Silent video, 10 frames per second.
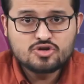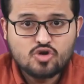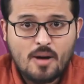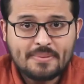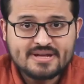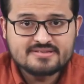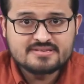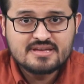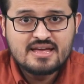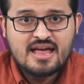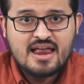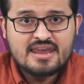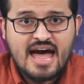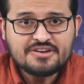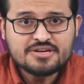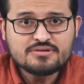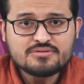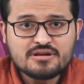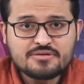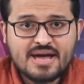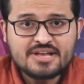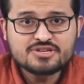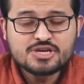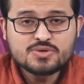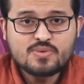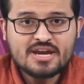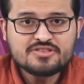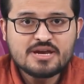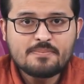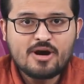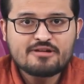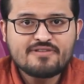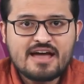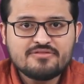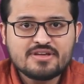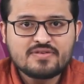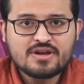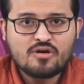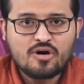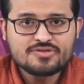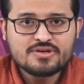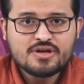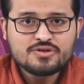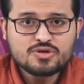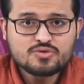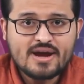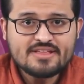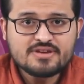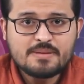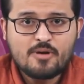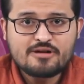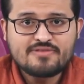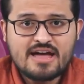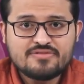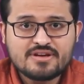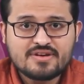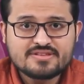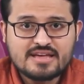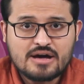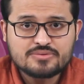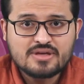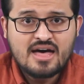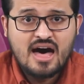Tropics, latitudinal range 23.5 degree north to 23.5 degrees south,